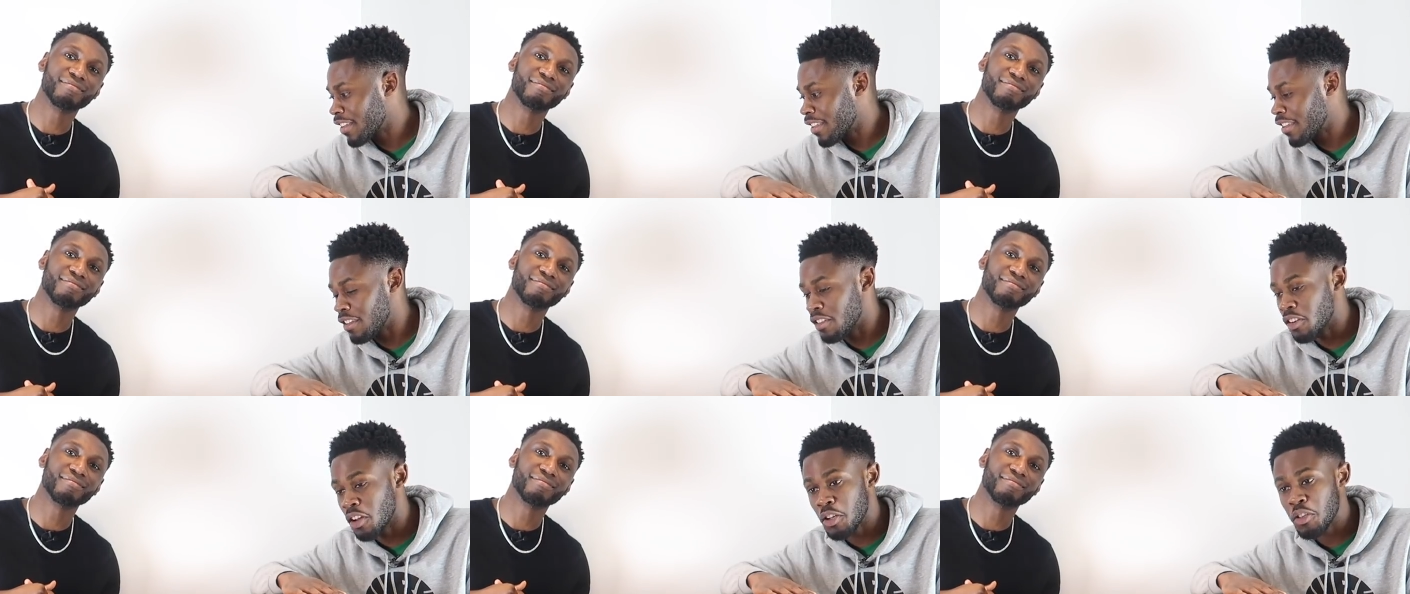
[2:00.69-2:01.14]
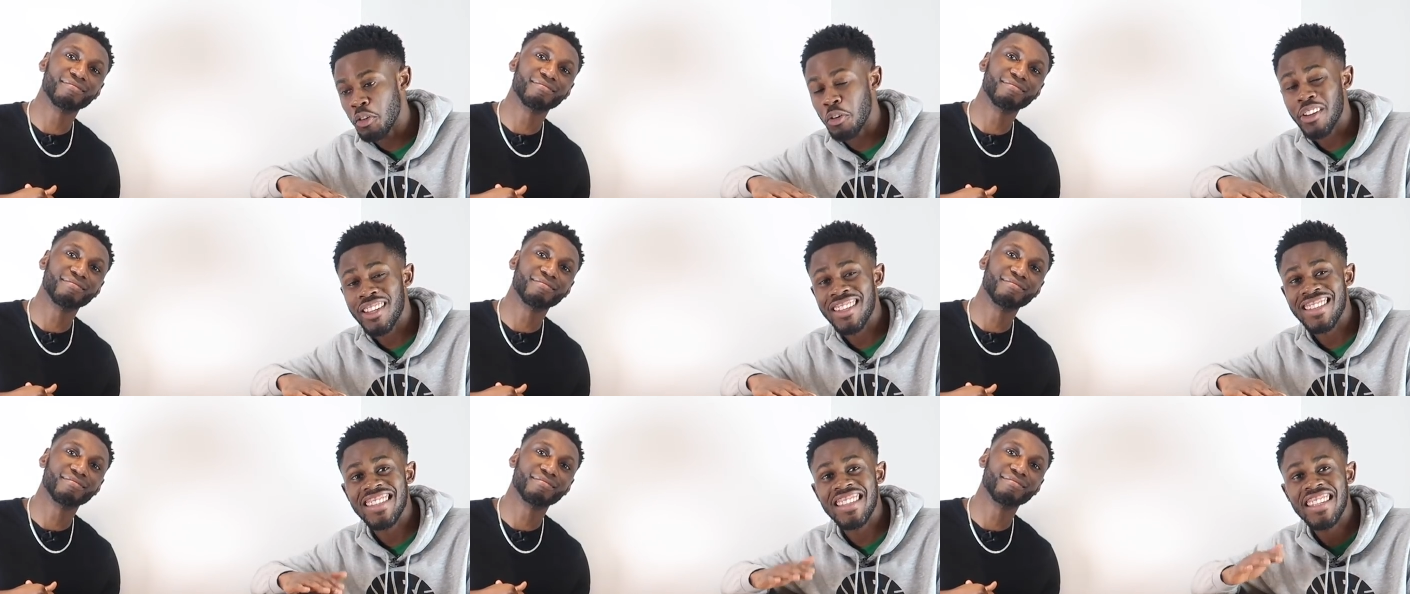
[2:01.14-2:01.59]
Speaker 1: you know your
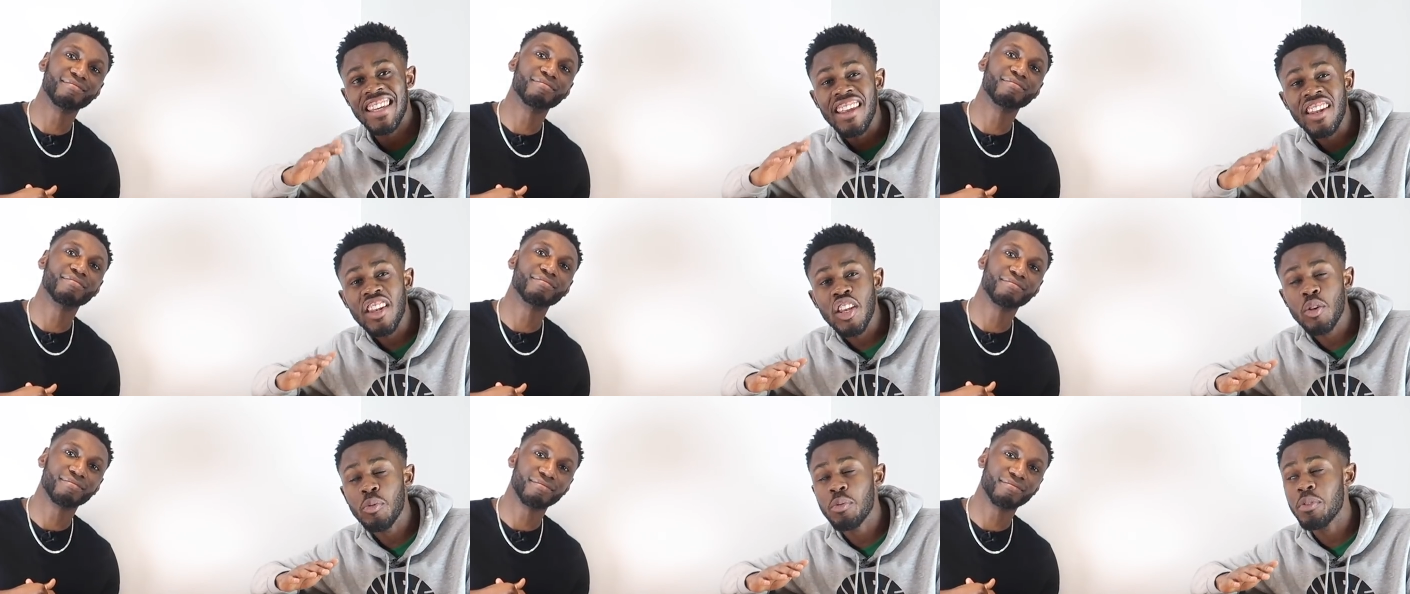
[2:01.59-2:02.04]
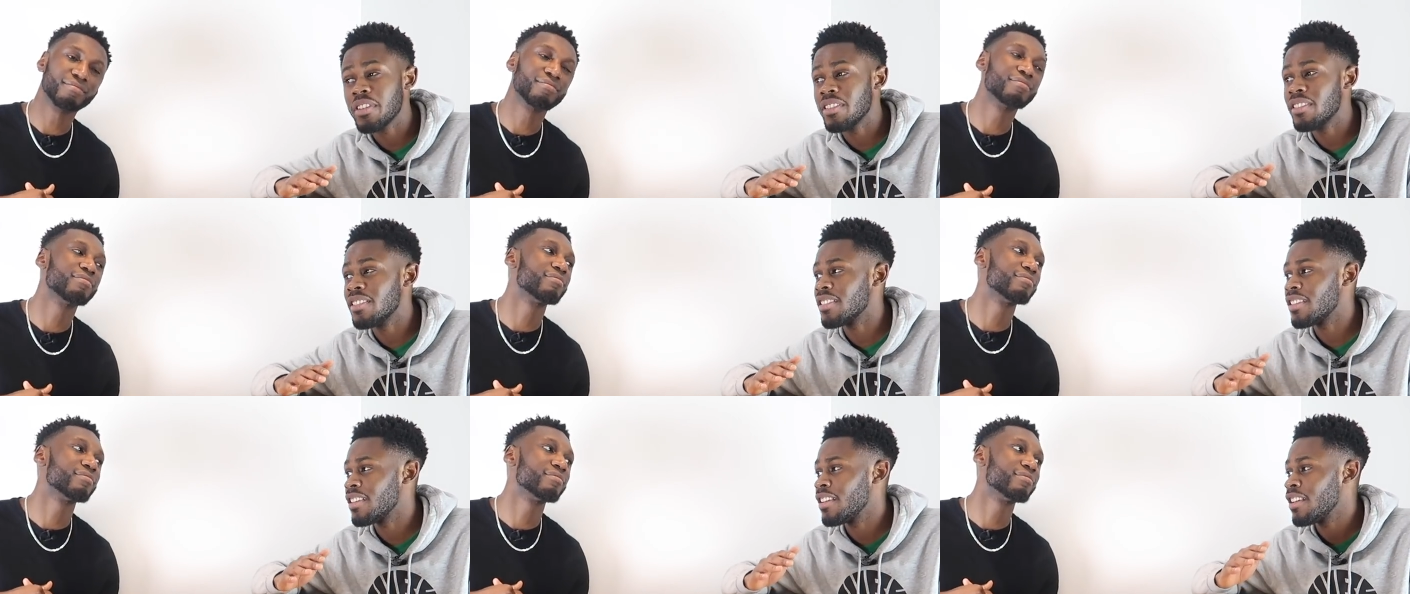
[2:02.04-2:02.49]
continued
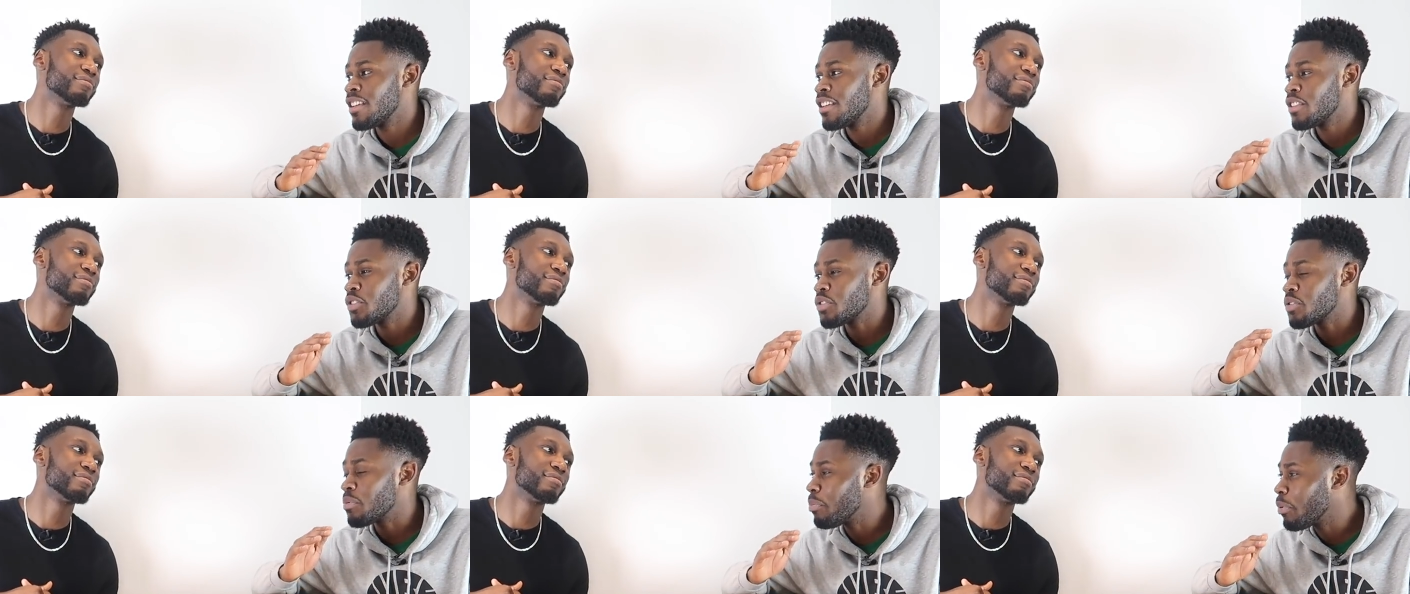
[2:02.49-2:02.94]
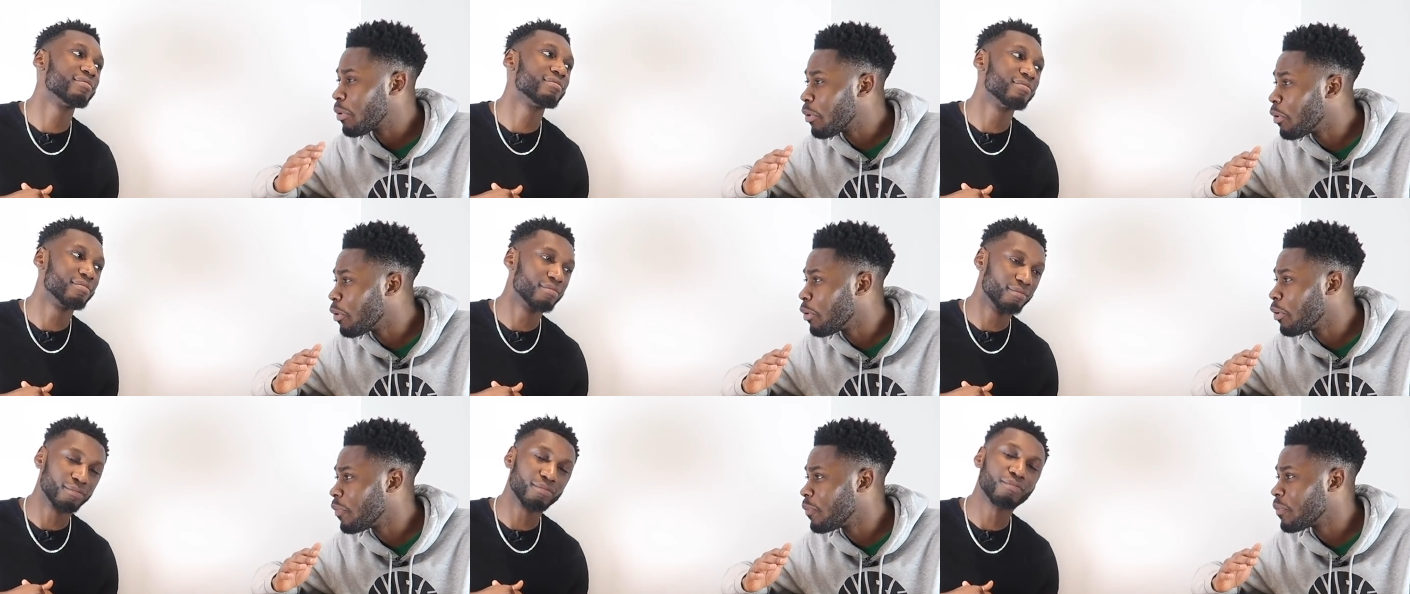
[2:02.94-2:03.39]

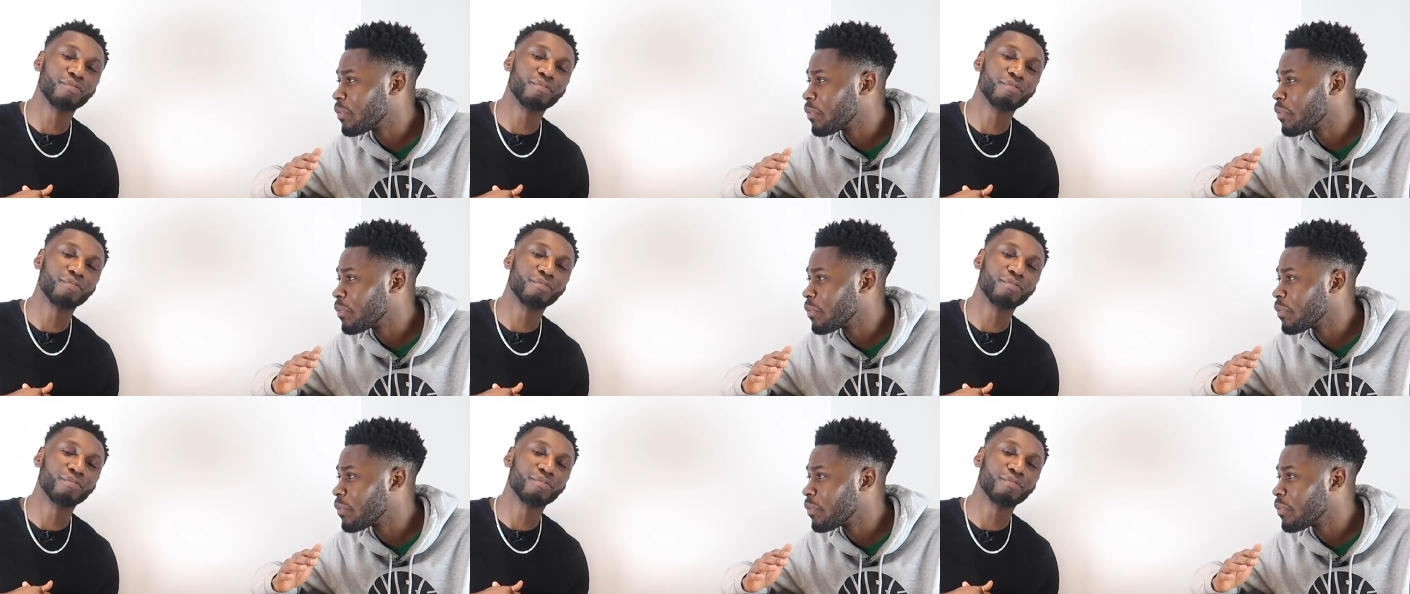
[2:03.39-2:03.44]
support,